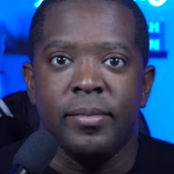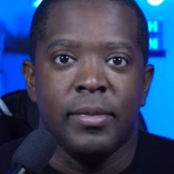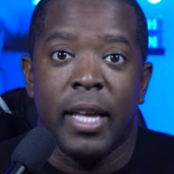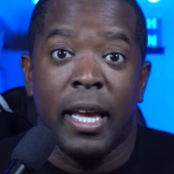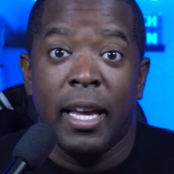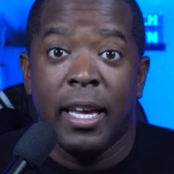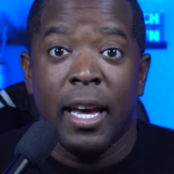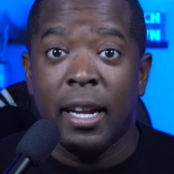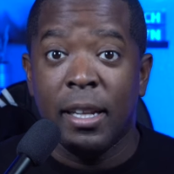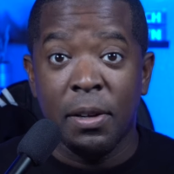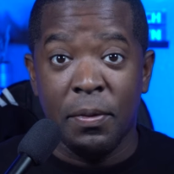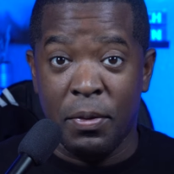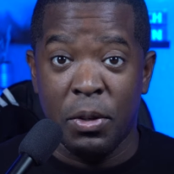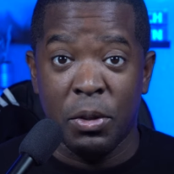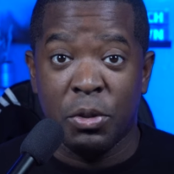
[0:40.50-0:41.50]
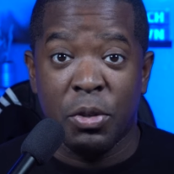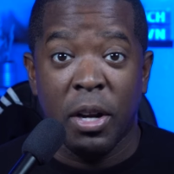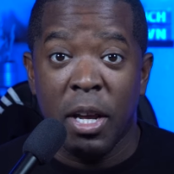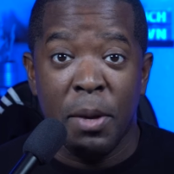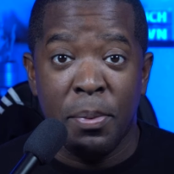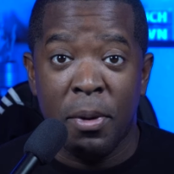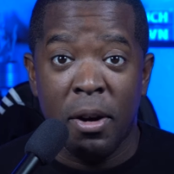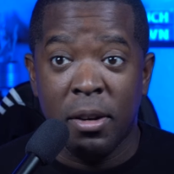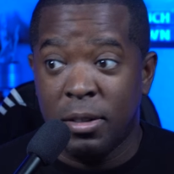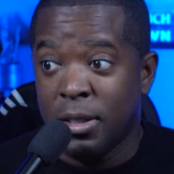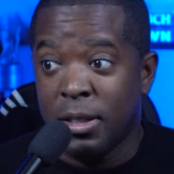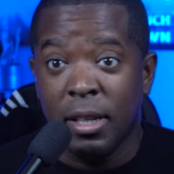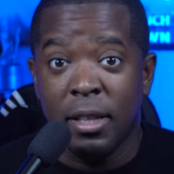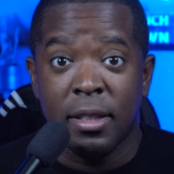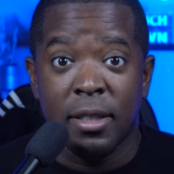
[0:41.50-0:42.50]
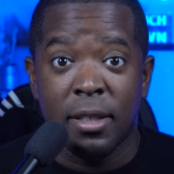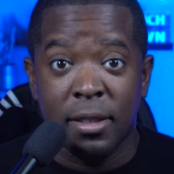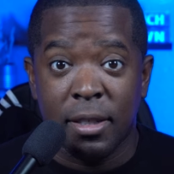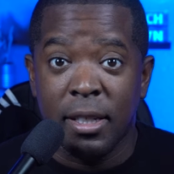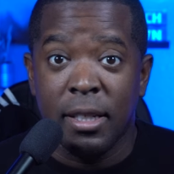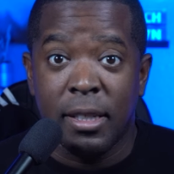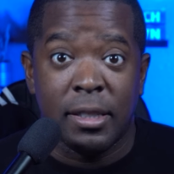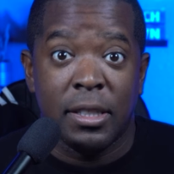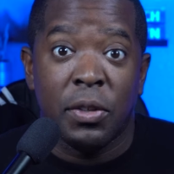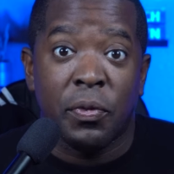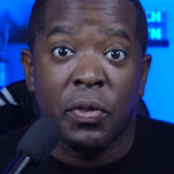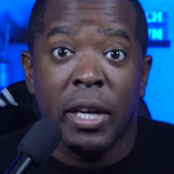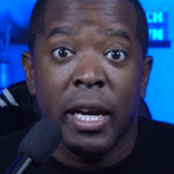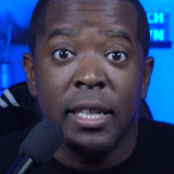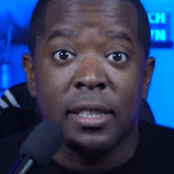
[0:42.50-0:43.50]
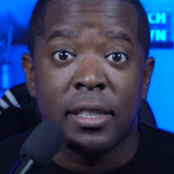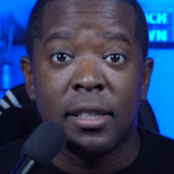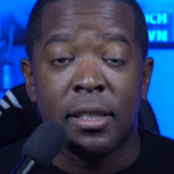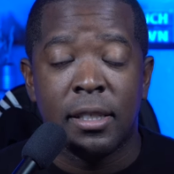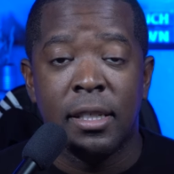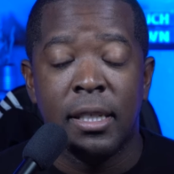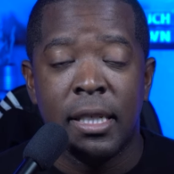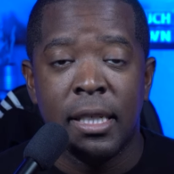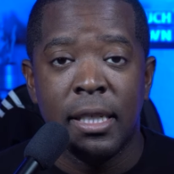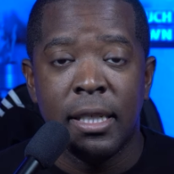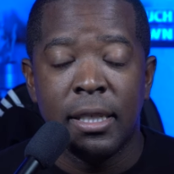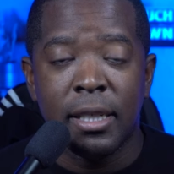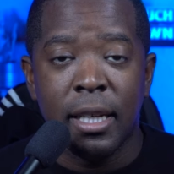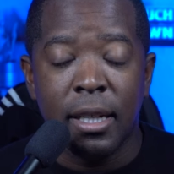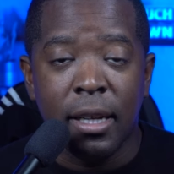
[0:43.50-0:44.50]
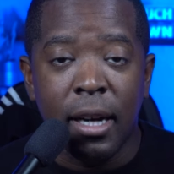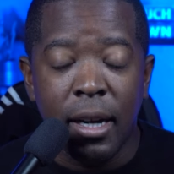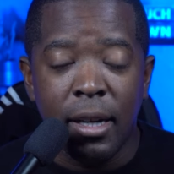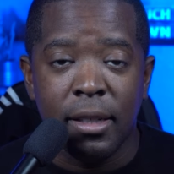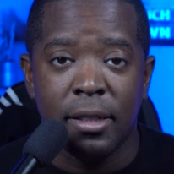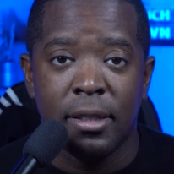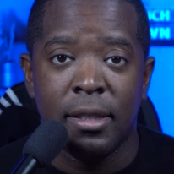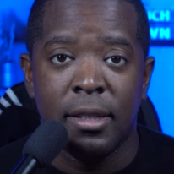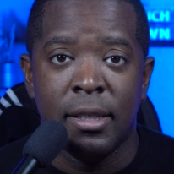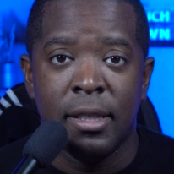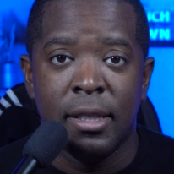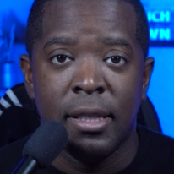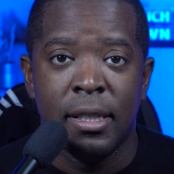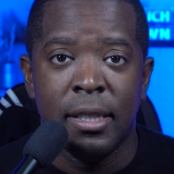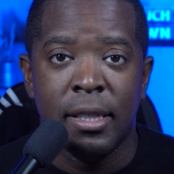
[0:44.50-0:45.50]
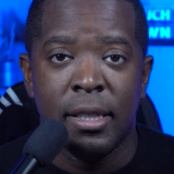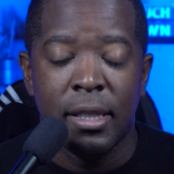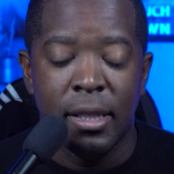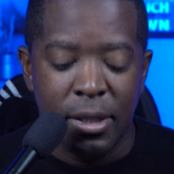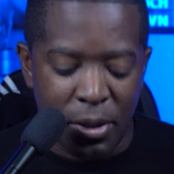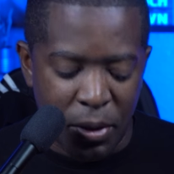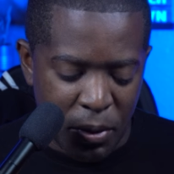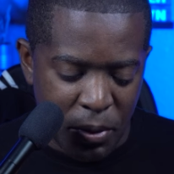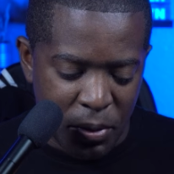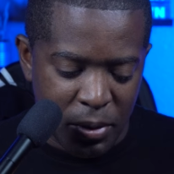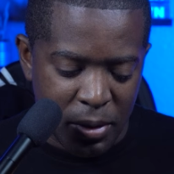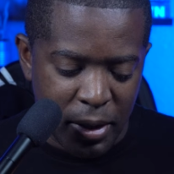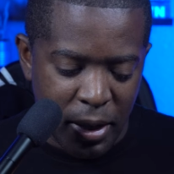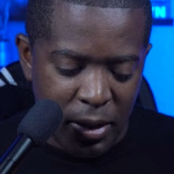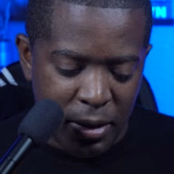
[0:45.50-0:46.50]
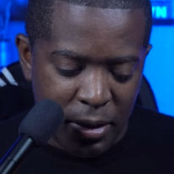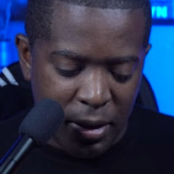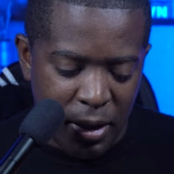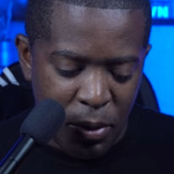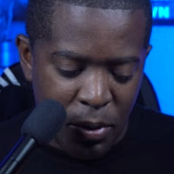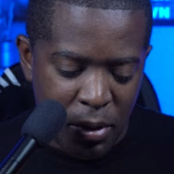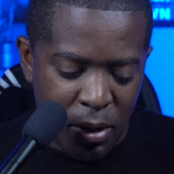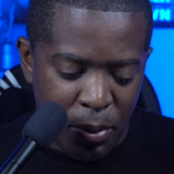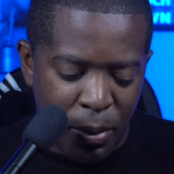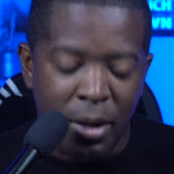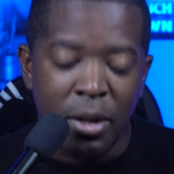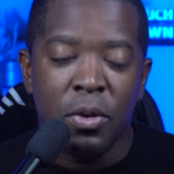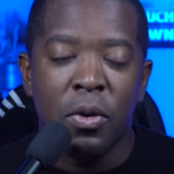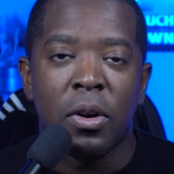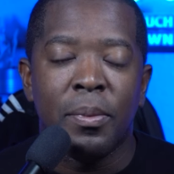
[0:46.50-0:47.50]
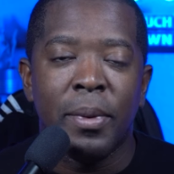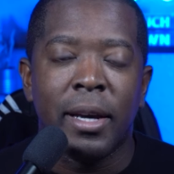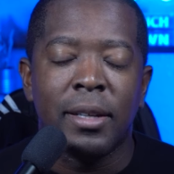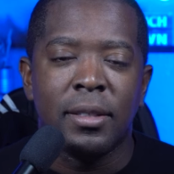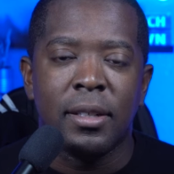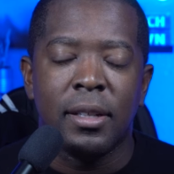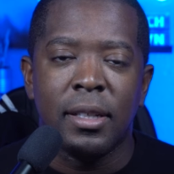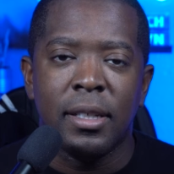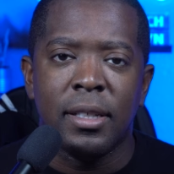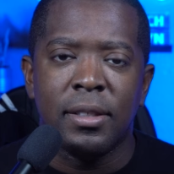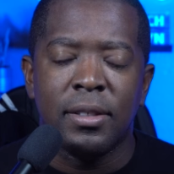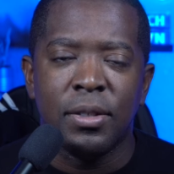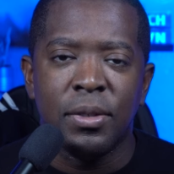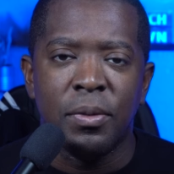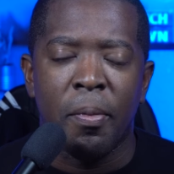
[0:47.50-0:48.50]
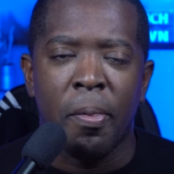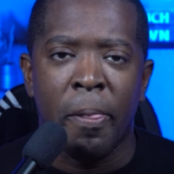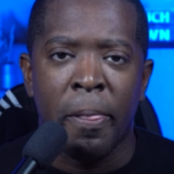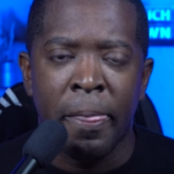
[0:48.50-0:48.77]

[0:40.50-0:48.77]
they ain't got to look for no trade partners, and neither does he, because he's a free agent. He's getting cut. So Darius Slay, one of the better cornerbacks in the league too.